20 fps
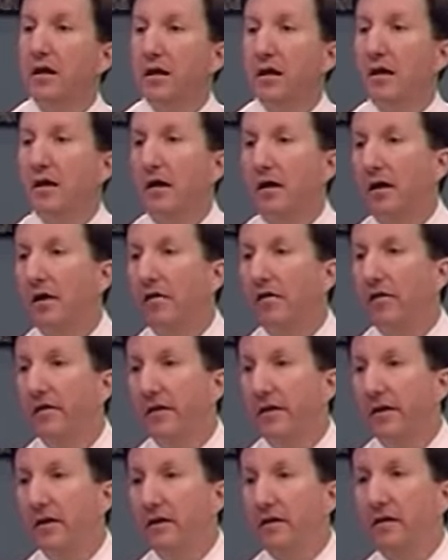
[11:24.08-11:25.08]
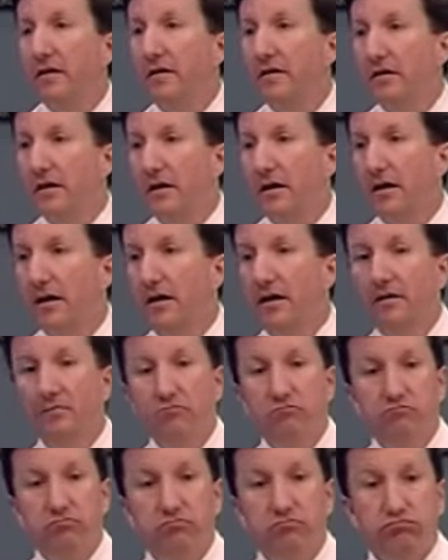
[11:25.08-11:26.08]
the
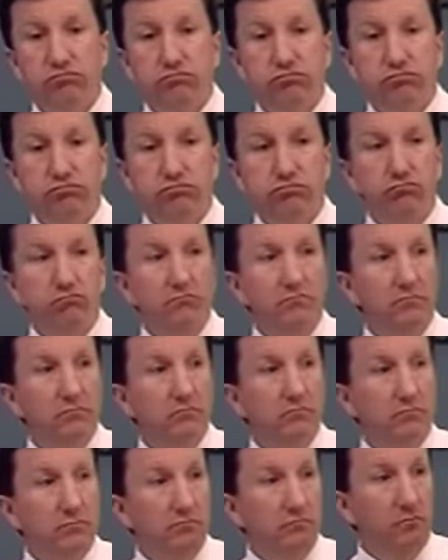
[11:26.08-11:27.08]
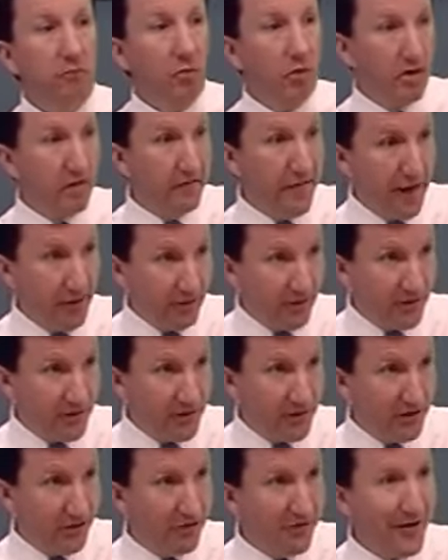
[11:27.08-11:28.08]
Board of
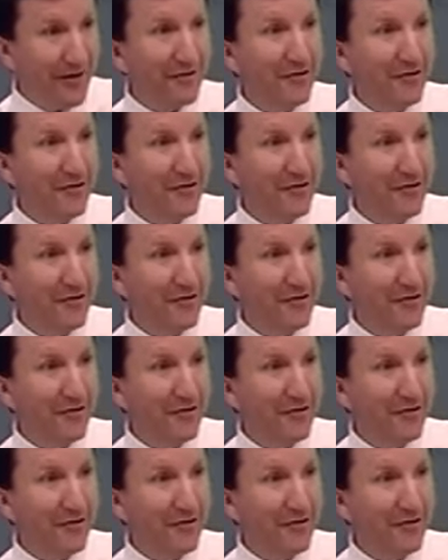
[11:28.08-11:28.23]
Elders of Greater